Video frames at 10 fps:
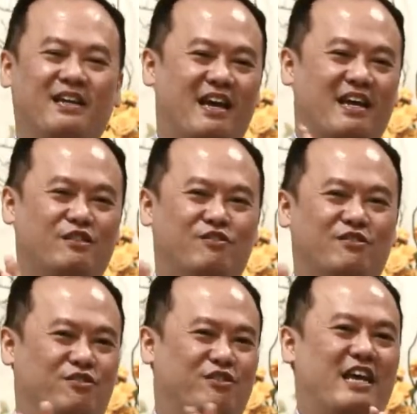And
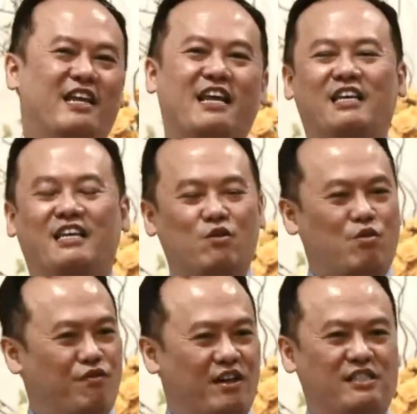today they are here
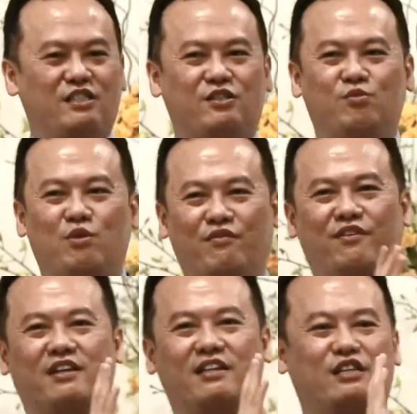with us, with
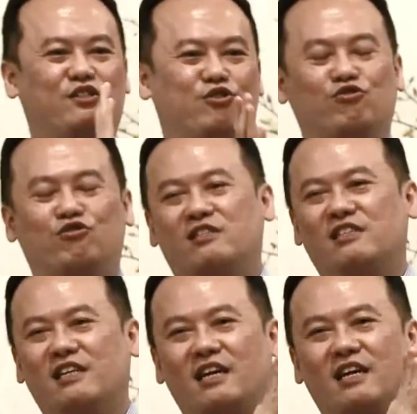their children,
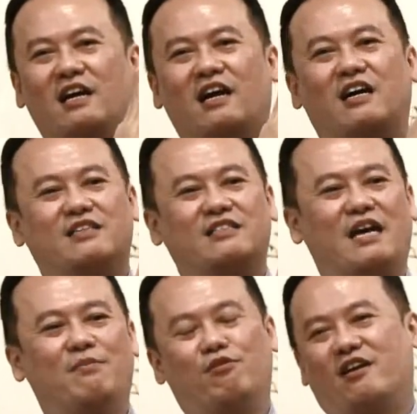
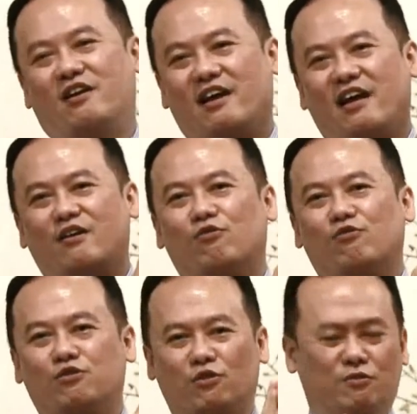Deborah and
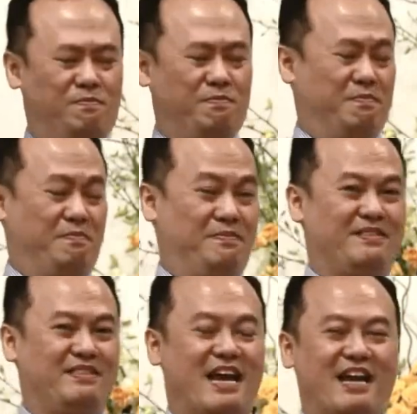also
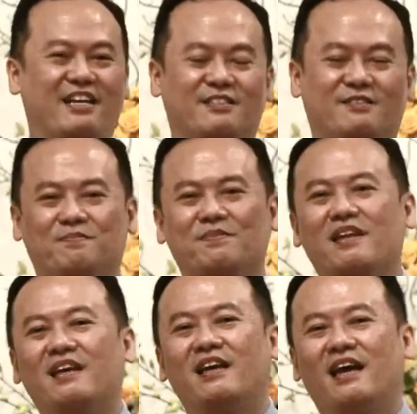Daniel.
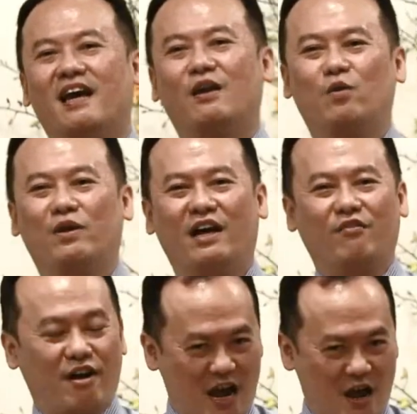And we are
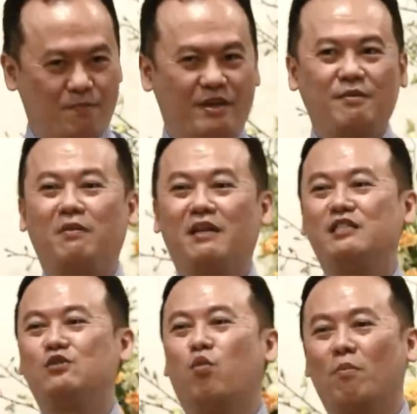very happy.
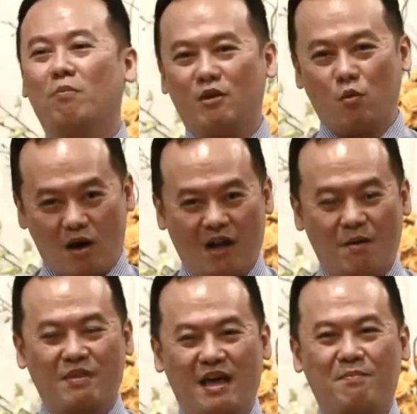Please warmly
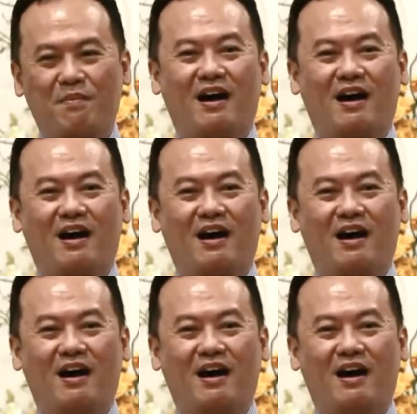welcome them.